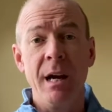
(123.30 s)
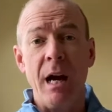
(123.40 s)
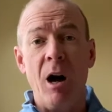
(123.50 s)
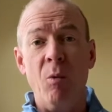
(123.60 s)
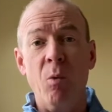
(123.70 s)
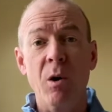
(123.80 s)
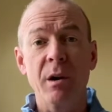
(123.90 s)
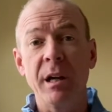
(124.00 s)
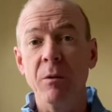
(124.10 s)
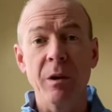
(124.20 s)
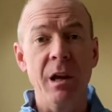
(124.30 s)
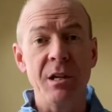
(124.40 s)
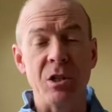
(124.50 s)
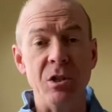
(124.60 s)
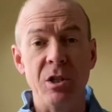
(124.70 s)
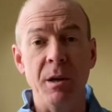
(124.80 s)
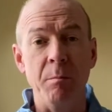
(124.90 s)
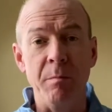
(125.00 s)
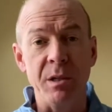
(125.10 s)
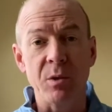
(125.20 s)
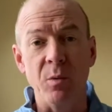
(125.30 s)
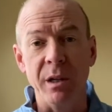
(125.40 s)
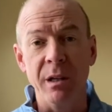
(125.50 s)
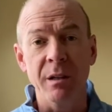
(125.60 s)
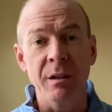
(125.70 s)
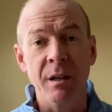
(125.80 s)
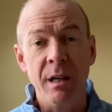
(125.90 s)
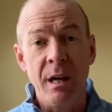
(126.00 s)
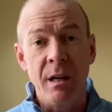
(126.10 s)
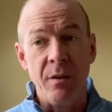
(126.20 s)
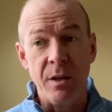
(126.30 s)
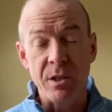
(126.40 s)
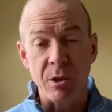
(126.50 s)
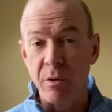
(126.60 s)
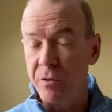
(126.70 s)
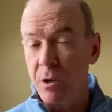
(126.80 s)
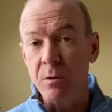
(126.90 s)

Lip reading: a working relationship between the two of you.